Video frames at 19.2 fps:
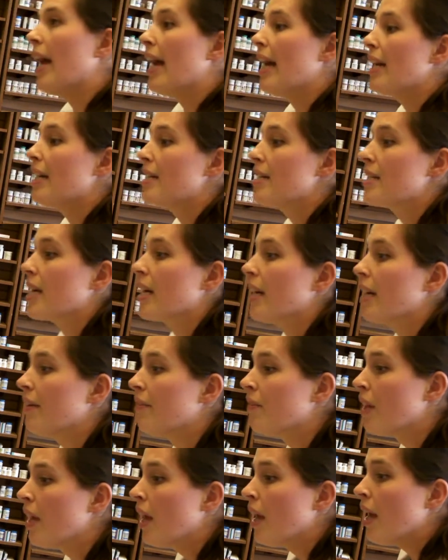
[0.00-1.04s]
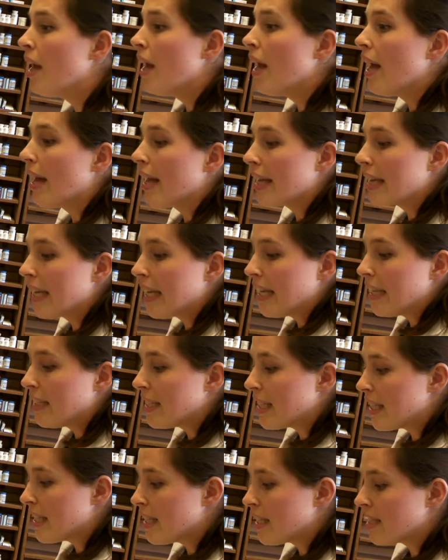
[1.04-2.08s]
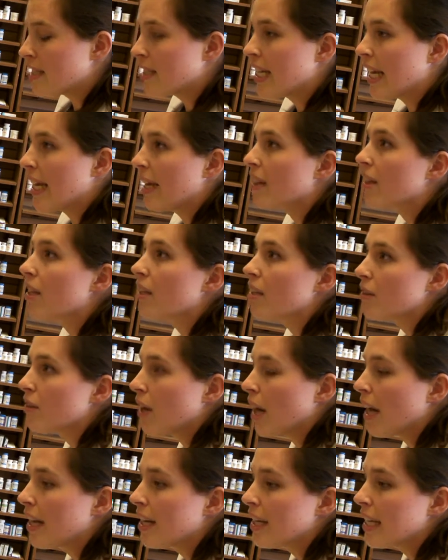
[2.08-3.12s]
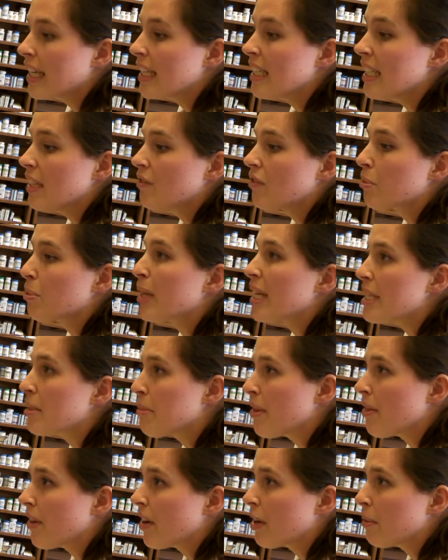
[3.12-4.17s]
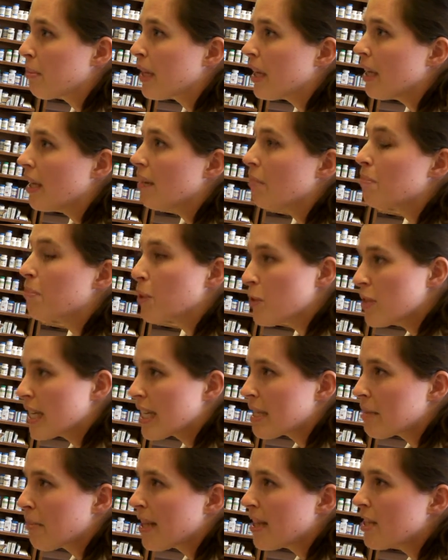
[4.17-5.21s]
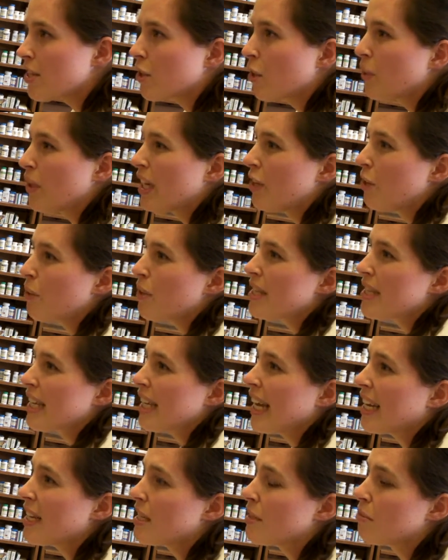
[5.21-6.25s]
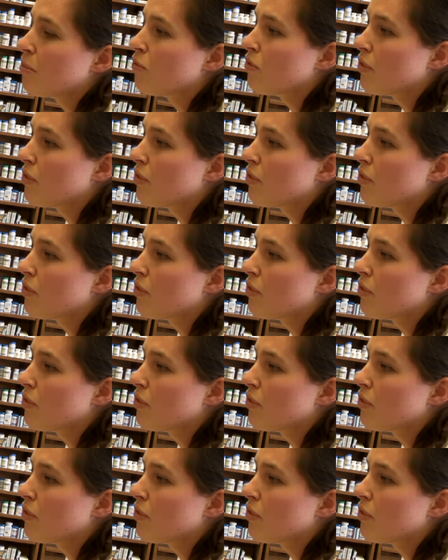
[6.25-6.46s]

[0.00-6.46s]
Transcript: And he did take the nicotine replacement therapy about 6 months ago, and he noticed that he had some